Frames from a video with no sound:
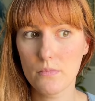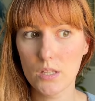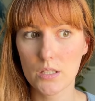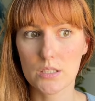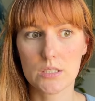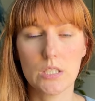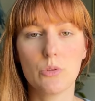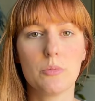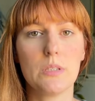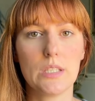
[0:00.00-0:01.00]
This thing we're
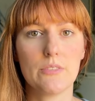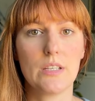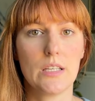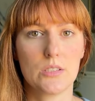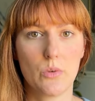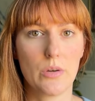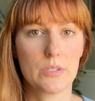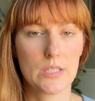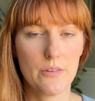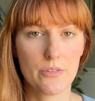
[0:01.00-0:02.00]
believing is why we're
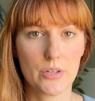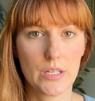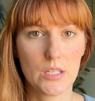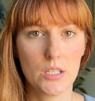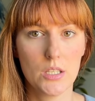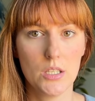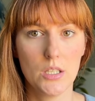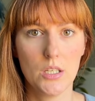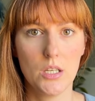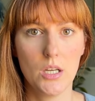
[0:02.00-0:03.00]
suffering.
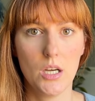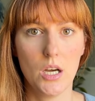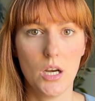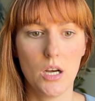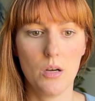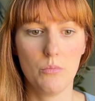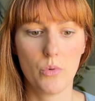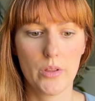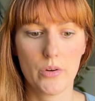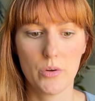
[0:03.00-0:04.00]
Um,
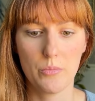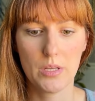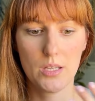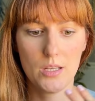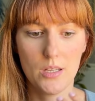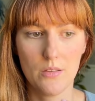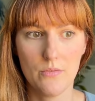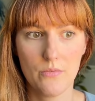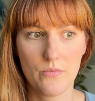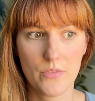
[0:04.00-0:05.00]
whether it be
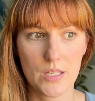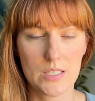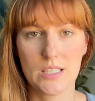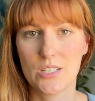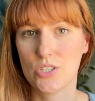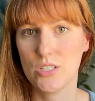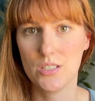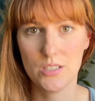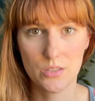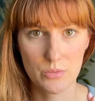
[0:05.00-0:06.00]
an
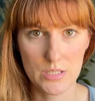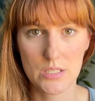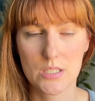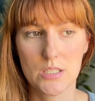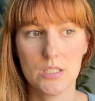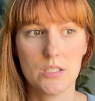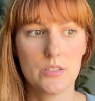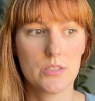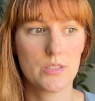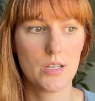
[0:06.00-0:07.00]
addiction, a
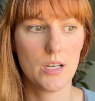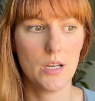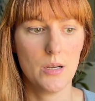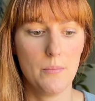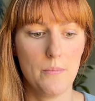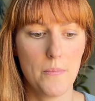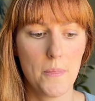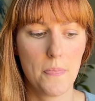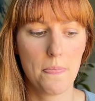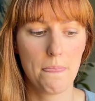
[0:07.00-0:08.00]
resistance, um,
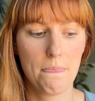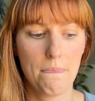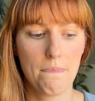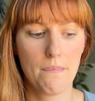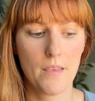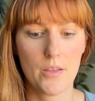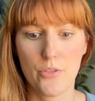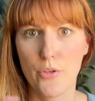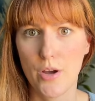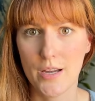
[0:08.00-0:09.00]
a
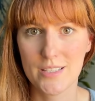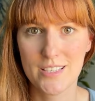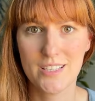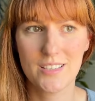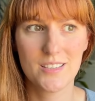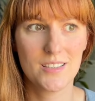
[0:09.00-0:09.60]
thought, an